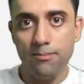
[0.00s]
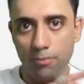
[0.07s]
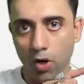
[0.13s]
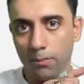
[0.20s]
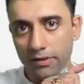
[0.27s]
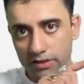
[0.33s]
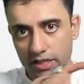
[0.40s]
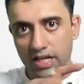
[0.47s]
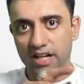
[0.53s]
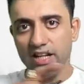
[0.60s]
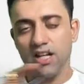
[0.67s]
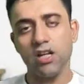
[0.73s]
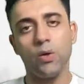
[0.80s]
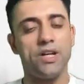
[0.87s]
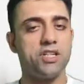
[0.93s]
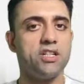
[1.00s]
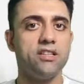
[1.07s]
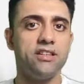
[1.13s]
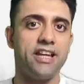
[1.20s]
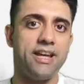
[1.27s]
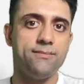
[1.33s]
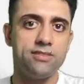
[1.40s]
proper theoretical question in
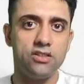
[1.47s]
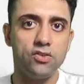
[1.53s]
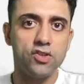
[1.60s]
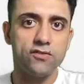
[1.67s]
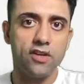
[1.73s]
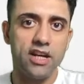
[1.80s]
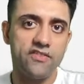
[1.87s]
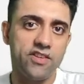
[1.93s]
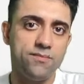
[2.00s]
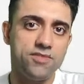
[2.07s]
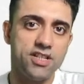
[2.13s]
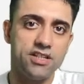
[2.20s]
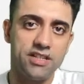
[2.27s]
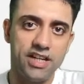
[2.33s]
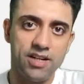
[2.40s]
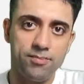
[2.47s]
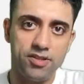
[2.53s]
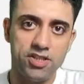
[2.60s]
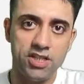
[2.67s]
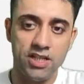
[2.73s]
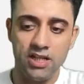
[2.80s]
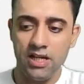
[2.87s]
the MCQs for FMG and NEET
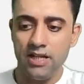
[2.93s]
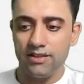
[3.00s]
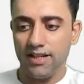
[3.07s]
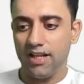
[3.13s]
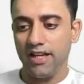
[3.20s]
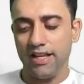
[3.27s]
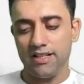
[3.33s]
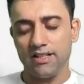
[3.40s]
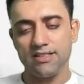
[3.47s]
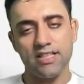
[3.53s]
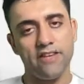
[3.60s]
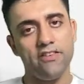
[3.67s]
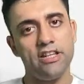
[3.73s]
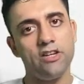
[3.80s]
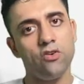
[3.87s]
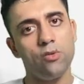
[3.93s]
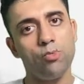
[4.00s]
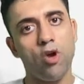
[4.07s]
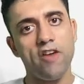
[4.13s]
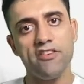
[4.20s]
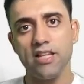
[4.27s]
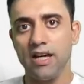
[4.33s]
PG, that a 7-year-old
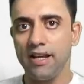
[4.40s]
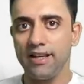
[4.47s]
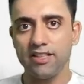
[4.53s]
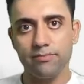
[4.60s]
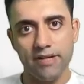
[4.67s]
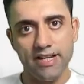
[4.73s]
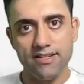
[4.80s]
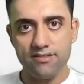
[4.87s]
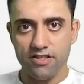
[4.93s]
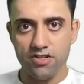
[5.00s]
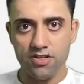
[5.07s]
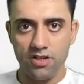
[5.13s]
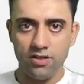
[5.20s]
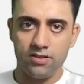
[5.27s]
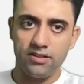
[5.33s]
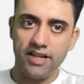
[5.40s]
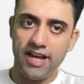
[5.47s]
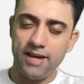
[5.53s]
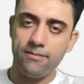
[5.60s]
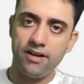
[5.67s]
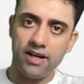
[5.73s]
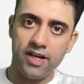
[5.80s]
boy with unexplained seizure, the
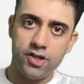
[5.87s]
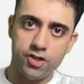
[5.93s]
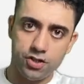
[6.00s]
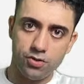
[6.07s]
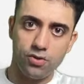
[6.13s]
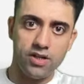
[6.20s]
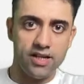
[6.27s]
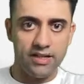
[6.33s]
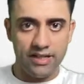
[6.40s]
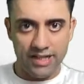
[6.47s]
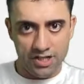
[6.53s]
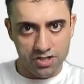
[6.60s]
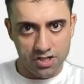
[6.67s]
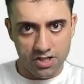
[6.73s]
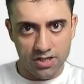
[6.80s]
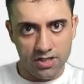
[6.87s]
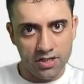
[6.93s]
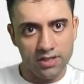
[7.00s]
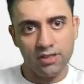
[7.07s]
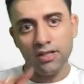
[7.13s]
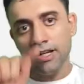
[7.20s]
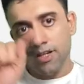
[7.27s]
MRI showed a
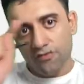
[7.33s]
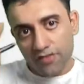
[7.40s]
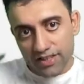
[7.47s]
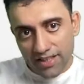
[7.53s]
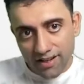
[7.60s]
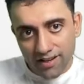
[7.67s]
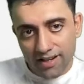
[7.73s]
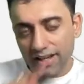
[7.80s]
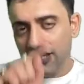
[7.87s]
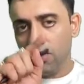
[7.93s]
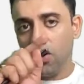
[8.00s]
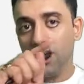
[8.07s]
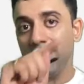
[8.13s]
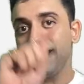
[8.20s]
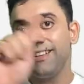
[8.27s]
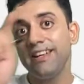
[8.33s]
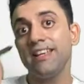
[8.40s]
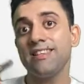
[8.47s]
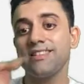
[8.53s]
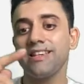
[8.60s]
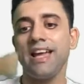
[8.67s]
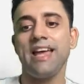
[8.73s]
lesion with a ring or a
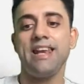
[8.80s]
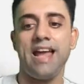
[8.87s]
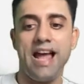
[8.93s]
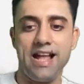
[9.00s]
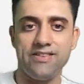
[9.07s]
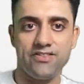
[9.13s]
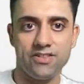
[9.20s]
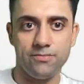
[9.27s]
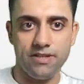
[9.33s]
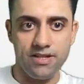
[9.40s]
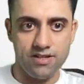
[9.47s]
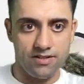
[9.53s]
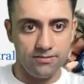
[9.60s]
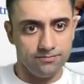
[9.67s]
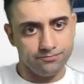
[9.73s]
disc enhancement.